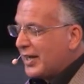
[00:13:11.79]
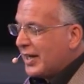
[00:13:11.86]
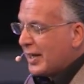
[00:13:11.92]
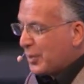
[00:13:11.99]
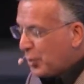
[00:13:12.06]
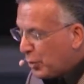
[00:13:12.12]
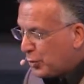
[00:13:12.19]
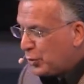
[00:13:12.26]

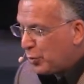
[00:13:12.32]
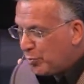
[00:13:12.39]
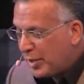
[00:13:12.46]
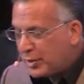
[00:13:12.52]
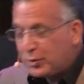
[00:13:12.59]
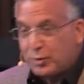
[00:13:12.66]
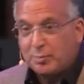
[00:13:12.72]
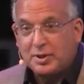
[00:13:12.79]
And those who
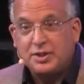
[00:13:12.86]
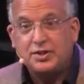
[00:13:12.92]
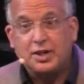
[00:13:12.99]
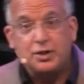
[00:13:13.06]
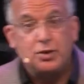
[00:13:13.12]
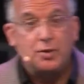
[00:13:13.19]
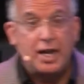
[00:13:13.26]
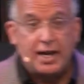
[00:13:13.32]
mentored me
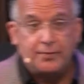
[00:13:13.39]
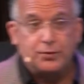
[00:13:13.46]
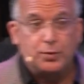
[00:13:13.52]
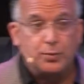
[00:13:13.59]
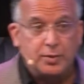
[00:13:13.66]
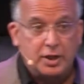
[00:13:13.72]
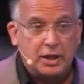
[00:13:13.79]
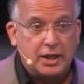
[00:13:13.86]
said, You have to
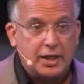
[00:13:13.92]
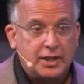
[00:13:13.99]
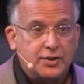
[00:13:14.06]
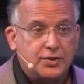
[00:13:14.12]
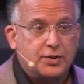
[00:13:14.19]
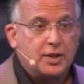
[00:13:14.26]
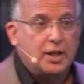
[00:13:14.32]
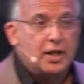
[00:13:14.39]

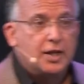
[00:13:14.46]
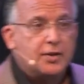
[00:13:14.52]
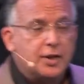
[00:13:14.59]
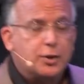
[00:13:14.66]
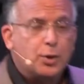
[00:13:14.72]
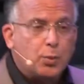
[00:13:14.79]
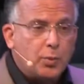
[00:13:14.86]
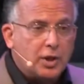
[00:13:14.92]
realize that
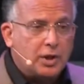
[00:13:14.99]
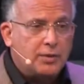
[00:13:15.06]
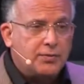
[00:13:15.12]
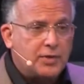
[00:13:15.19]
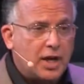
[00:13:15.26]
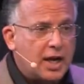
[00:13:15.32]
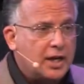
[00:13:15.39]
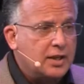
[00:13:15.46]
the will of
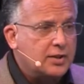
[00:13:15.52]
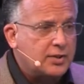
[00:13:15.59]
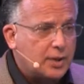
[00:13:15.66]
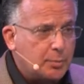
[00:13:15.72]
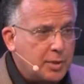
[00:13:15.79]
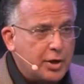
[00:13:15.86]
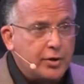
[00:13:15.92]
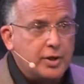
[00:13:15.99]
God in
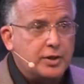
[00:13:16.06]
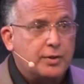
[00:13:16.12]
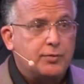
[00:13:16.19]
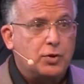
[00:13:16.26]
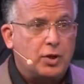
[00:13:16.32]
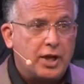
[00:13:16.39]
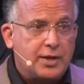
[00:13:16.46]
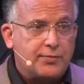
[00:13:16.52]
some areas of
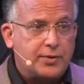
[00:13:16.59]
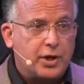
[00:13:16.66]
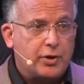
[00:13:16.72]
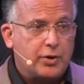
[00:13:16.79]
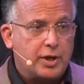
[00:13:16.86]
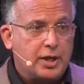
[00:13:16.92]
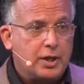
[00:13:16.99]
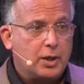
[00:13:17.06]
your life,
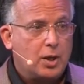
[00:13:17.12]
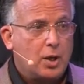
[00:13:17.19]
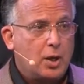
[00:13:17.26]
Gary,